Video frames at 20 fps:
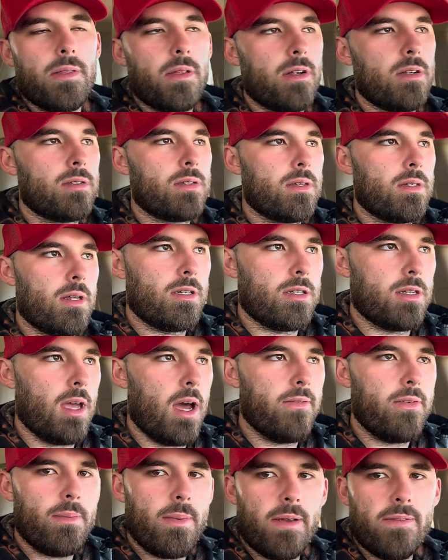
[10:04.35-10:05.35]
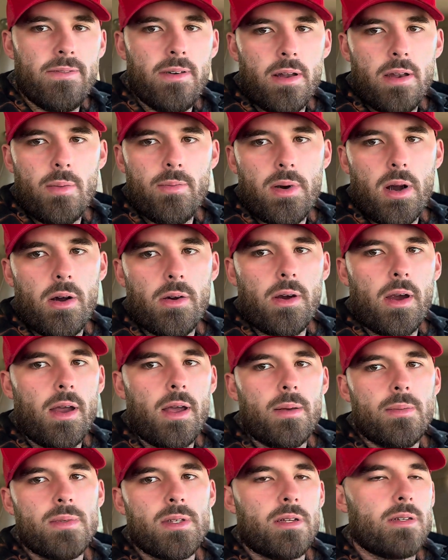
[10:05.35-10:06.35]
There's government funded
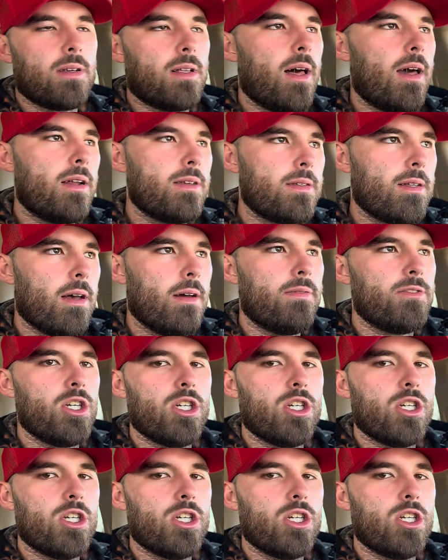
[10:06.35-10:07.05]
programs. There's a lot of stuff.